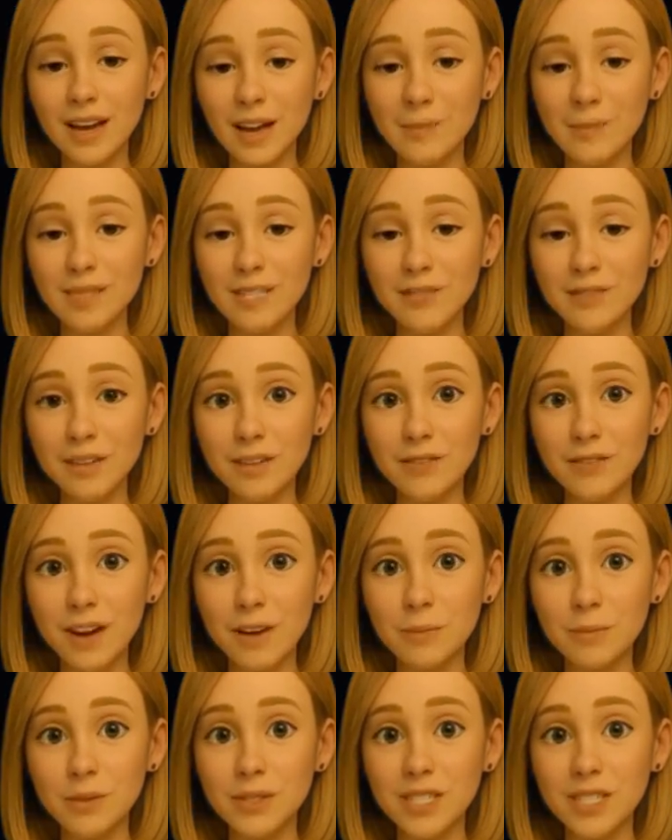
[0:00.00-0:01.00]
I'm
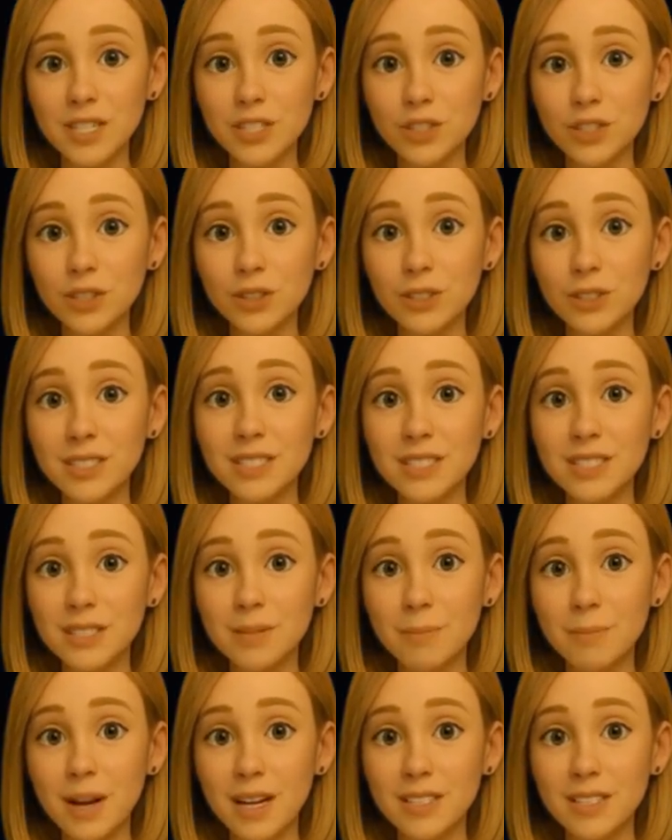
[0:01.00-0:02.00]
75% sure this is a
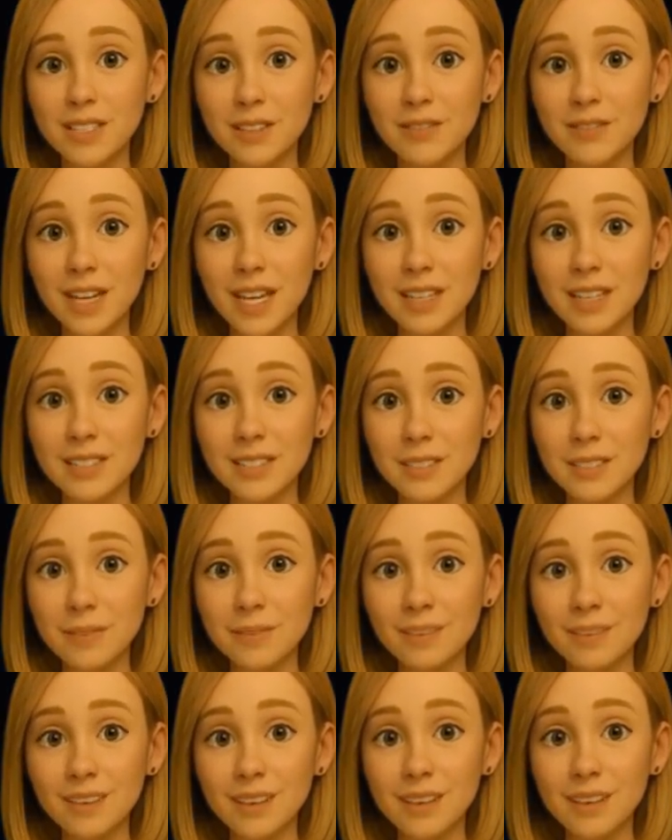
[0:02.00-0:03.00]
positive case.
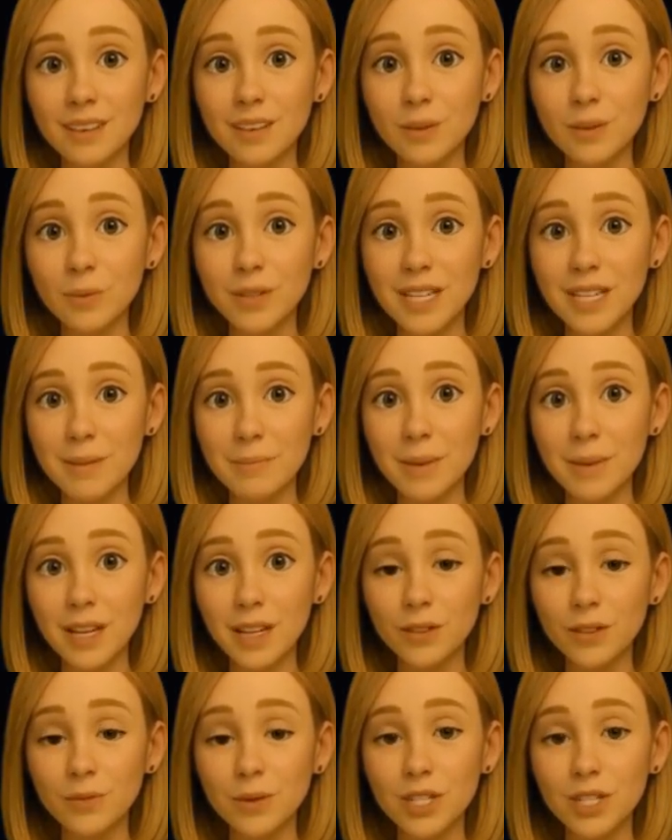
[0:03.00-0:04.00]
We then pick
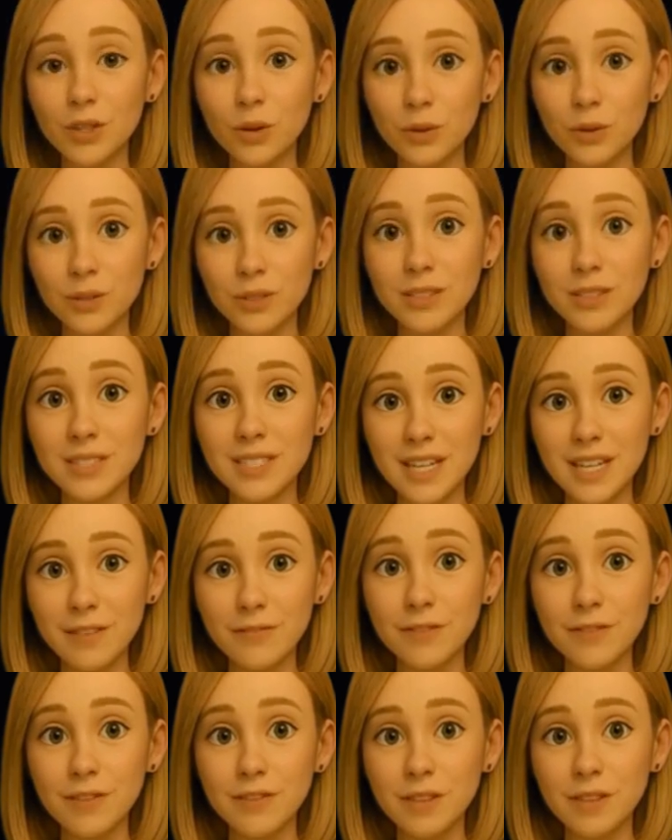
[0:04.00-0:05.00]
a threshold, say
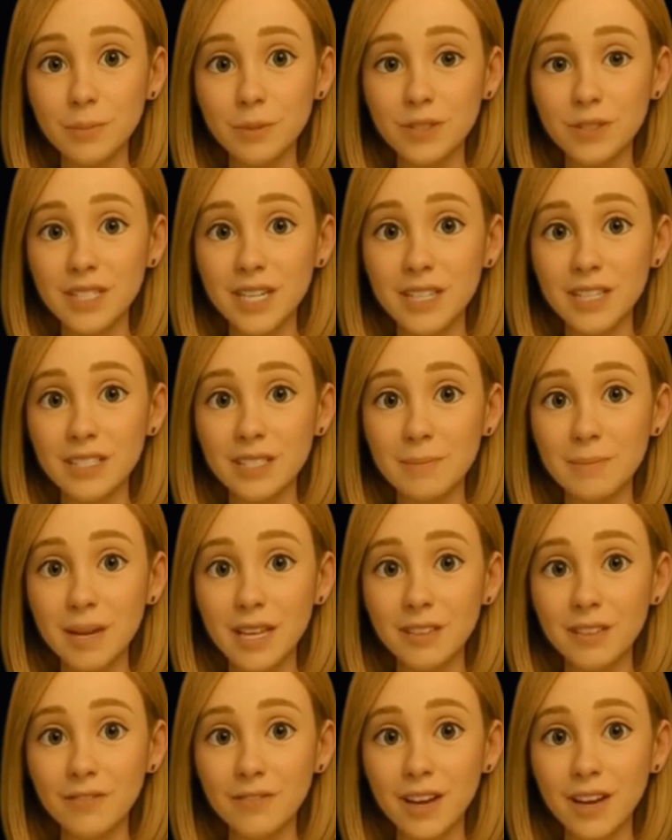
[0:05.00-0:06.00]
50%, to
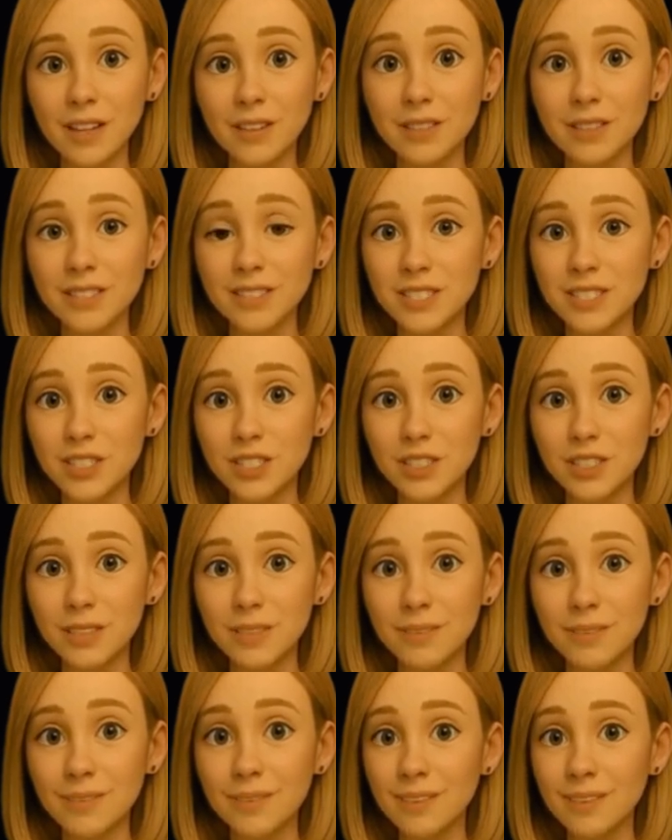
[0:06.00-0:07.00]
make the final decision.
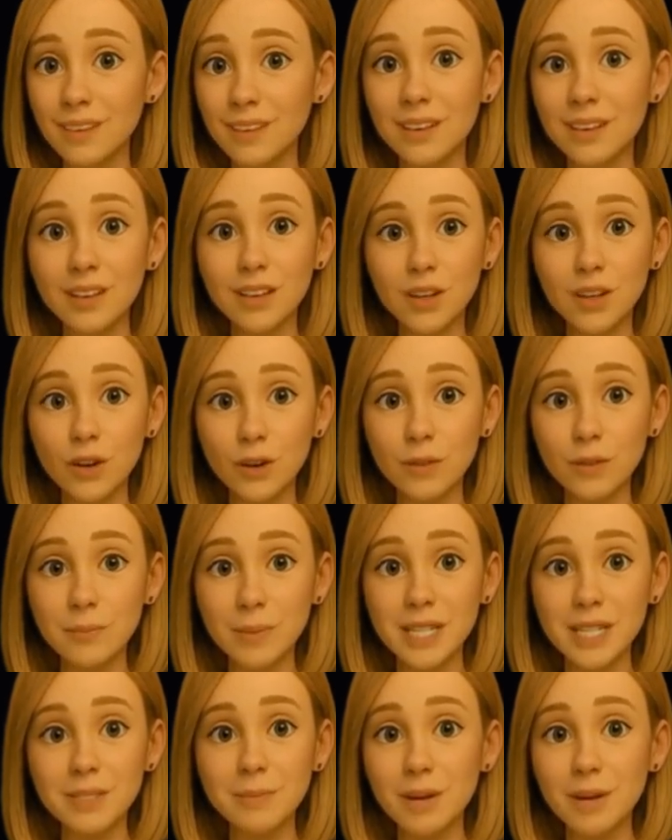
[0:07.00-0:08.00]

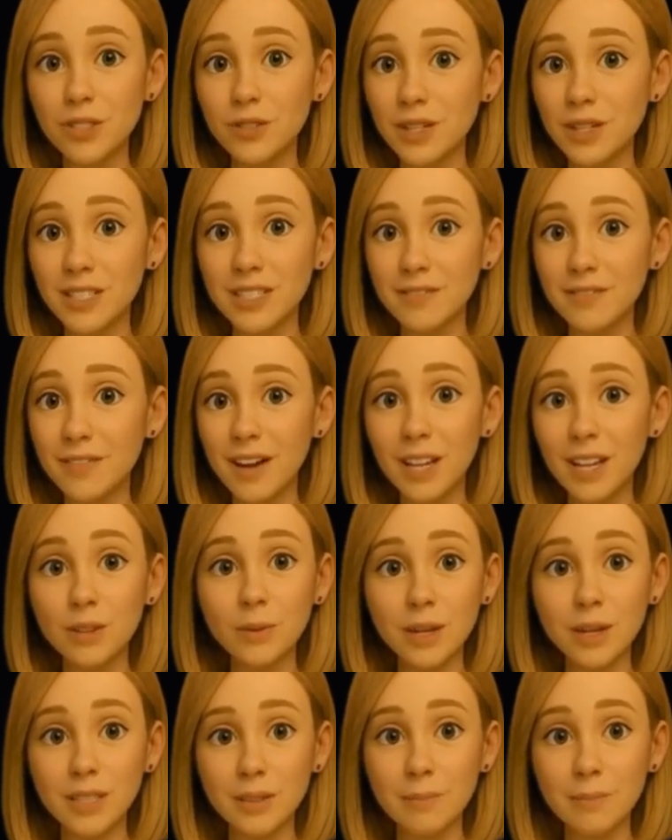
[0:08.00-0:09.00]
Curve-based metrics
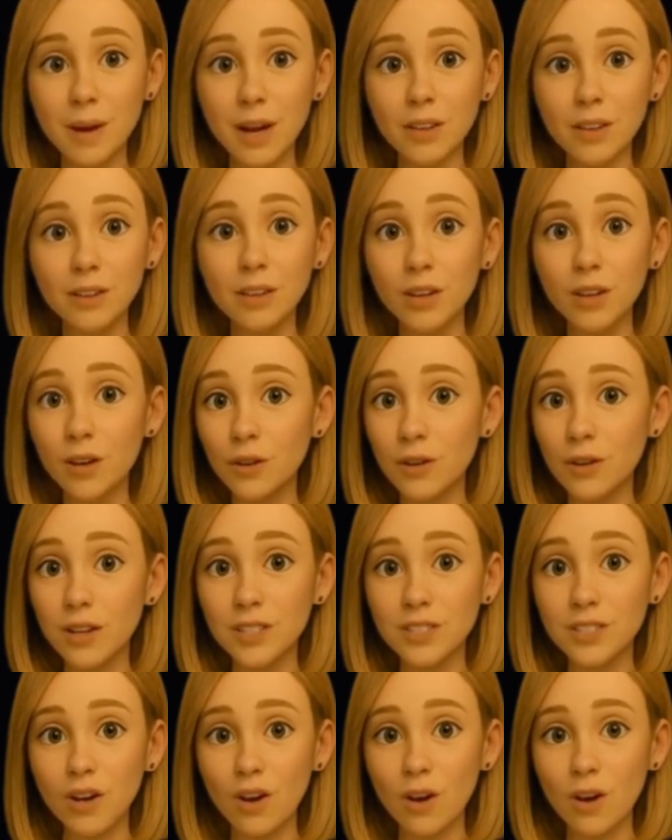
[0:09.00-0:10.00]
evaluate the model
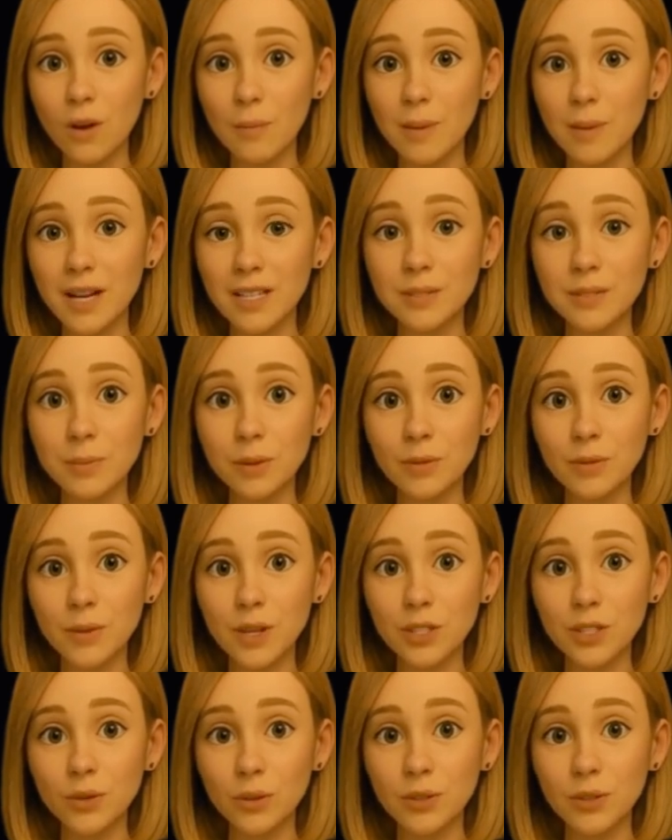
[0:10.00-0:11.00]
across all possible
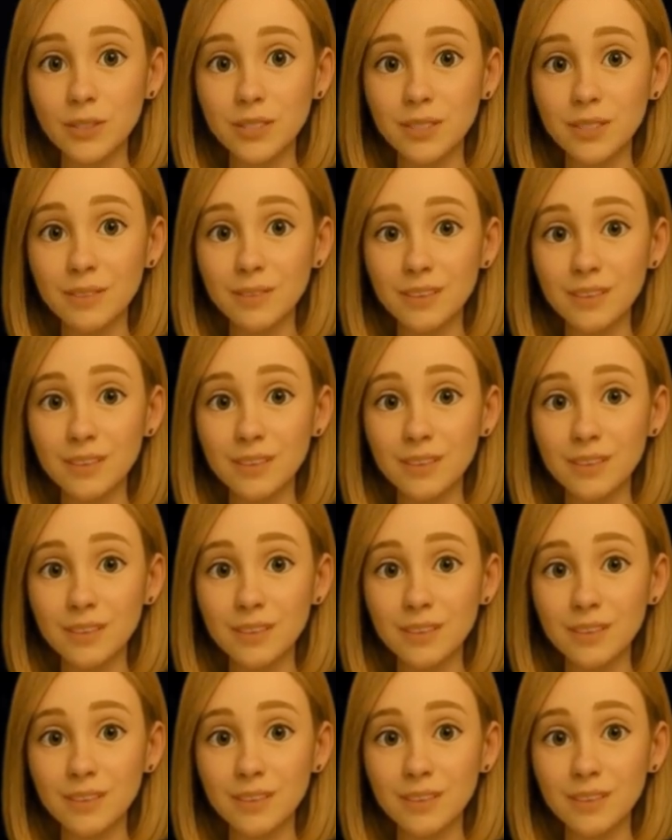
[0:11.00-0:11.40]
thresholds.